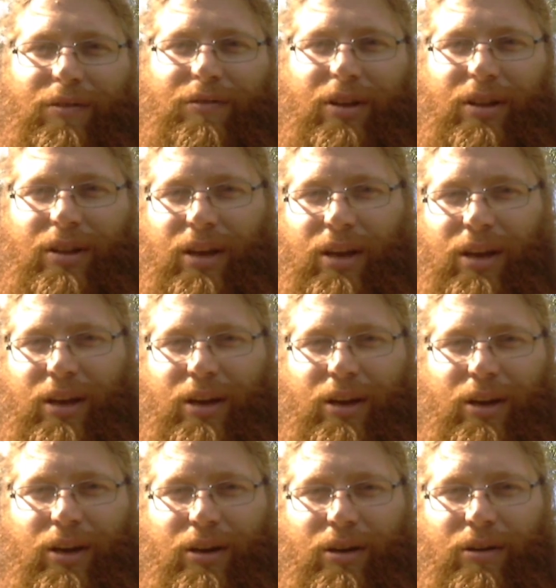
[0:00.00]
have the,
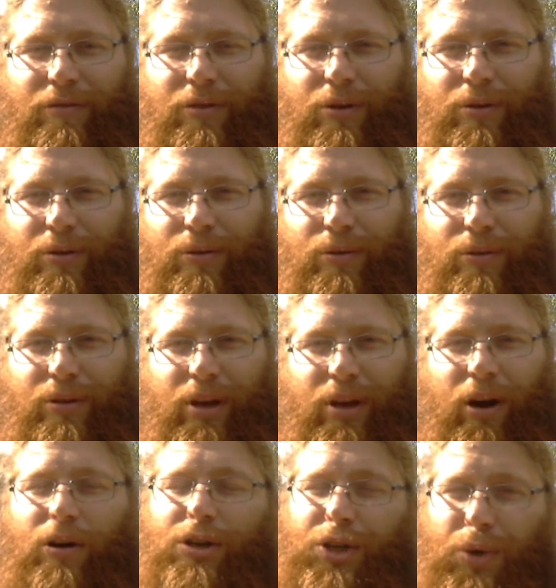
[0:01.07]
the a few
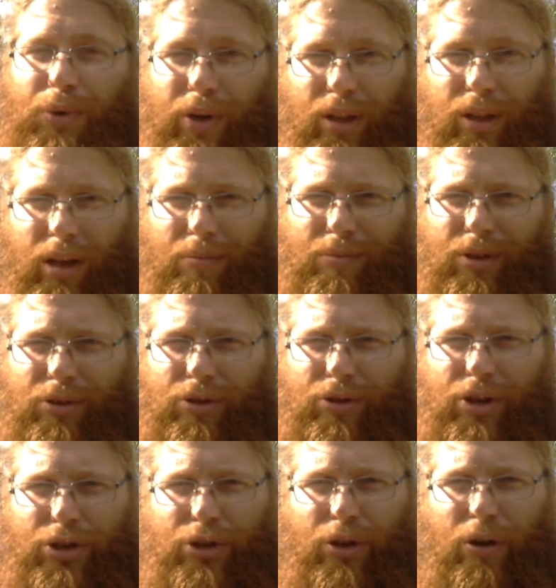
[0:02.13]
the archery club, the
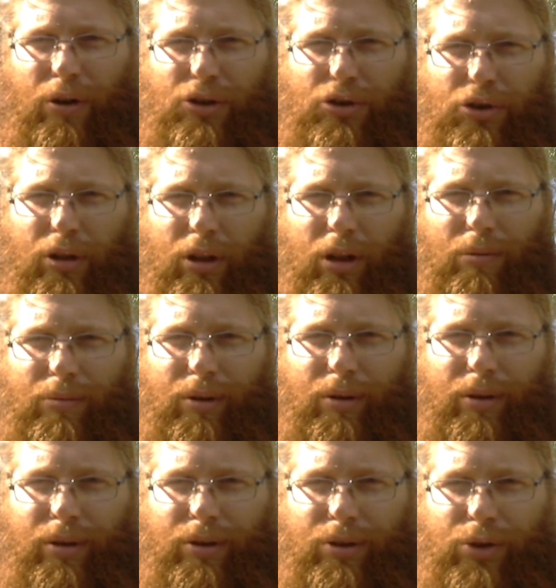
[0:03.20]
traditional archery club
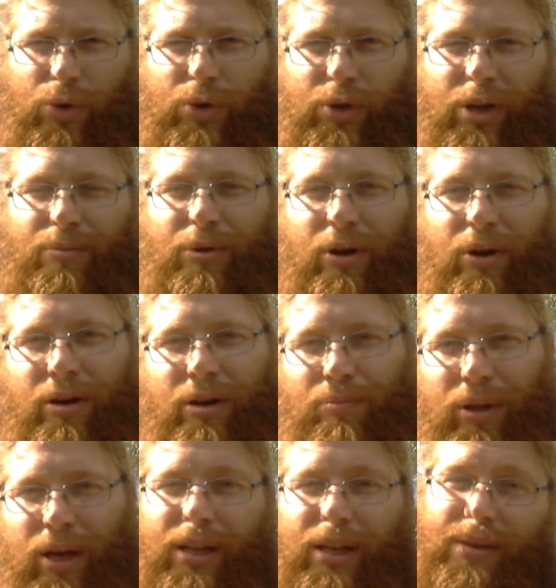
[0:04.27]
in Jerusalem. They're gonna
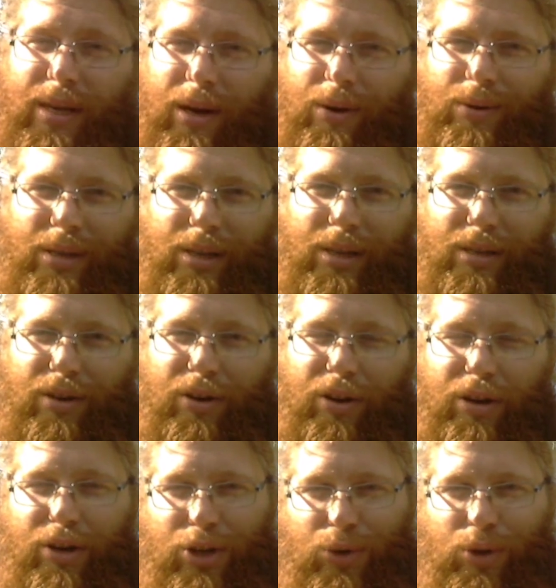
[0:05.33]
play the Saracens and
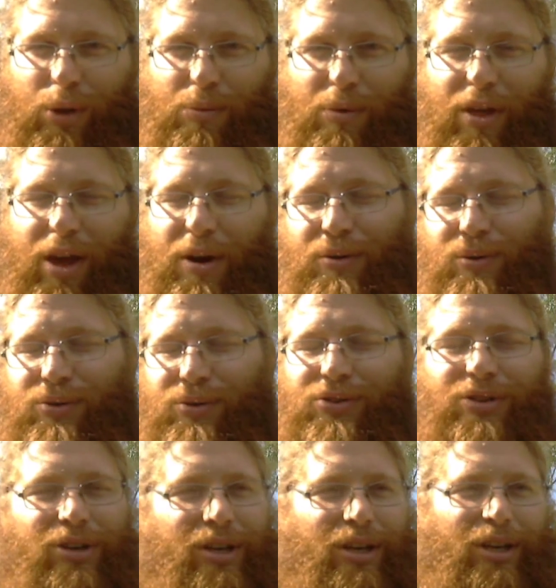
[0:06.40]
they're gonna shoot them with arrows.
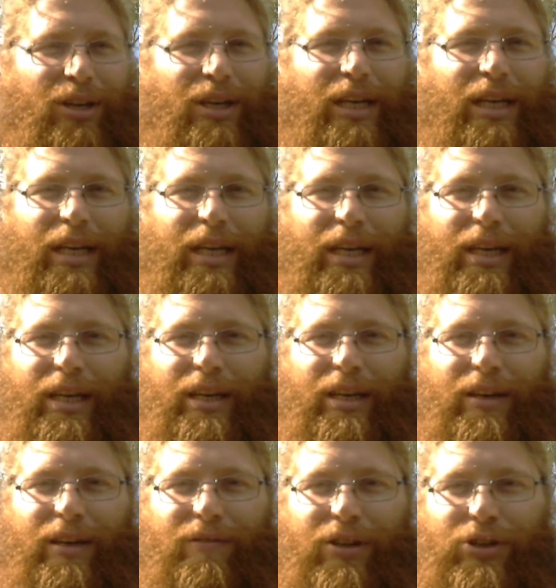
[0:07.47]
And
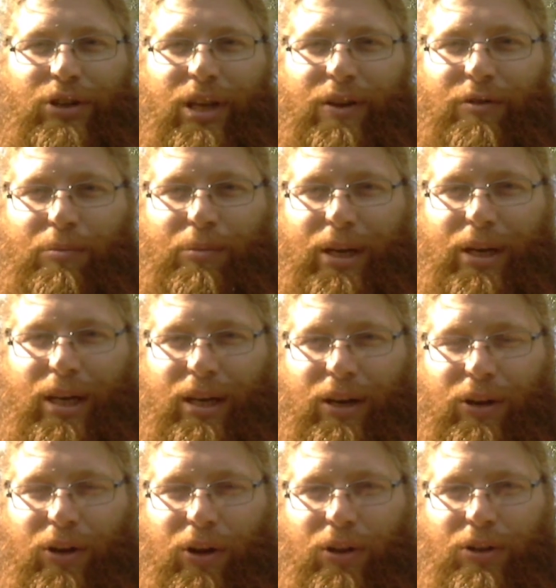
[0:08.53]
eventually everybody,
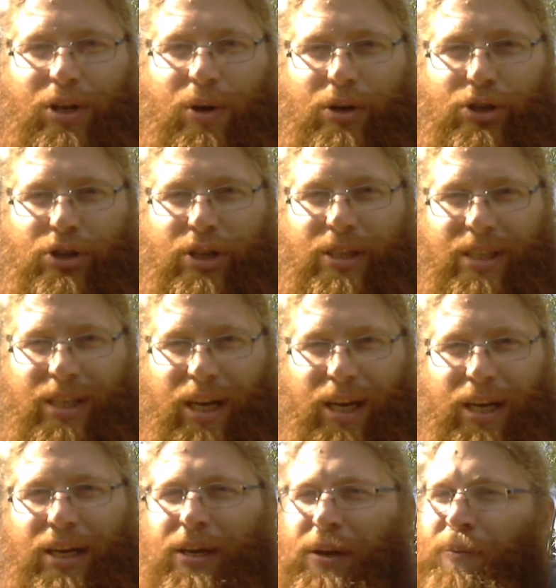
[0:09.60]
all the Christians
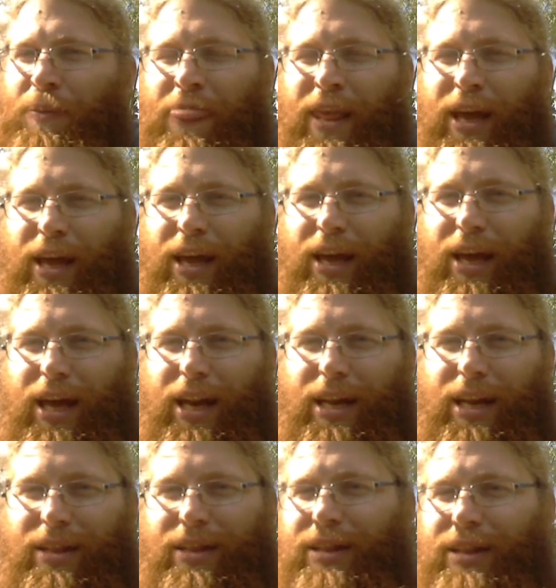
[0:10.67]
die,
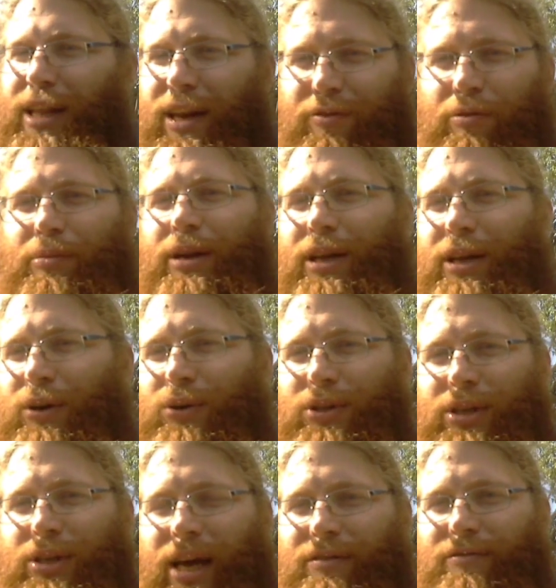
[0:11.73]
and then everybody
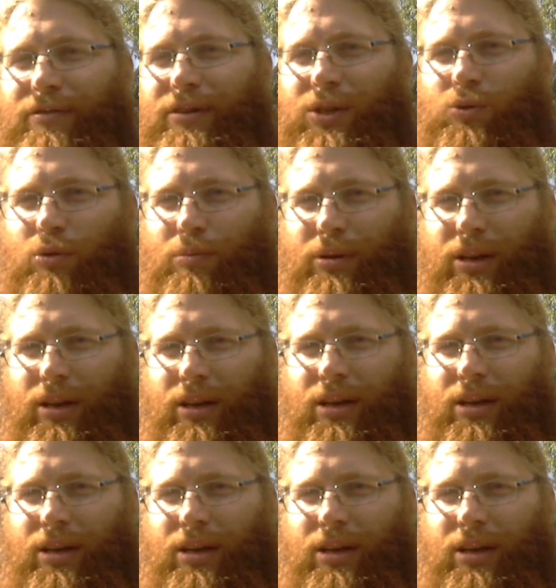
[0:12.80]
goes and have a swim in the